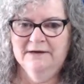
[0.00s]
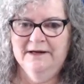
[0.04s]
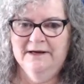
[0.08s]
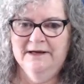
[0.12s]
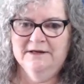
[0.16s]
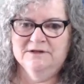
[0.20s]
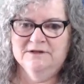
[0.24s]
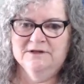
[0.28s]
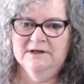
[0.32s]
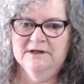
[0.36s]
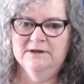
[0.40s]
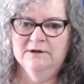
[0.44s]

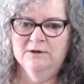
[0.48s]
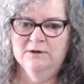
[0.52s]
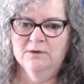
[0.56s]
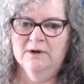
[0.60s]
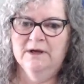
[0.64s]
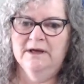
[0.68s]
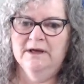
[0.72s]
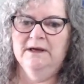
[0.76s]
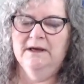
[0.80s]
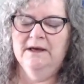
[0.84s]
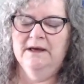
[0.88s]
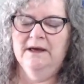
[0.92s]
actually
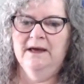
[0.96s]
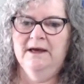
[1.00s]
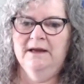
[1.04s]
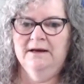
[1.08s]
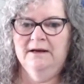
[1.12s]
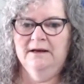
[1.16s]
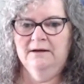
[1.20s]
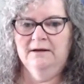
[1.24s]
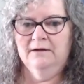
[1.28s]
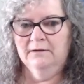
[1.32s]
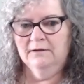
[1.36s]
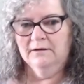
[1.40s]
looking at it
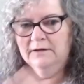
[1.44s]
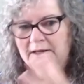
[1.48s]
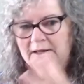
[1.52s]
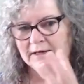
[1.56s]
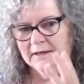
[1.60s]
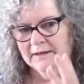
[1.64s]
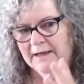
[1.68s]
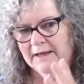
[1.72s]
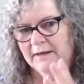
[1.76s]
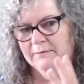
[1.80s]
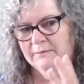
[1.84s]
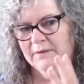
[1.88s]
in
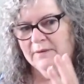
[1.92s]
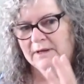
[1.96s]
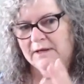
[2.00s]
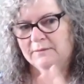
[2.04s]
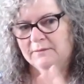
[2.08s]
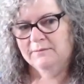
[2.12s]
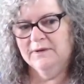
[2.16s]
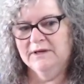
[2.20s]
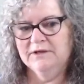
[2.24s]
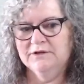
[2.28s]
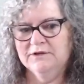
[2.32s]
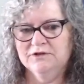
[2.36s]
that bigger
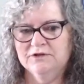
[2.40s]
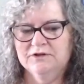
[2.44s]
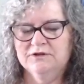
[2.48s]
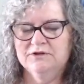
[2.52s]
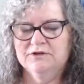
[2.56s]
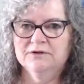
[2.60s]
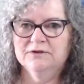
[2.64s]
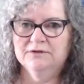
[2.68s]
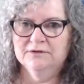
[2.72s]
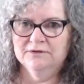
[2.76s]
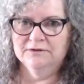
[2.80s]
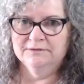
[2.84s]
picture
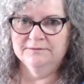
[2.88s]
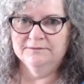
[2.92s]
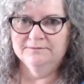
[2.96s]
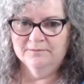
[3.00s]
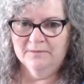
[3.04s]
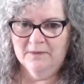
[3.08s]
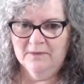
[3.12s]
too,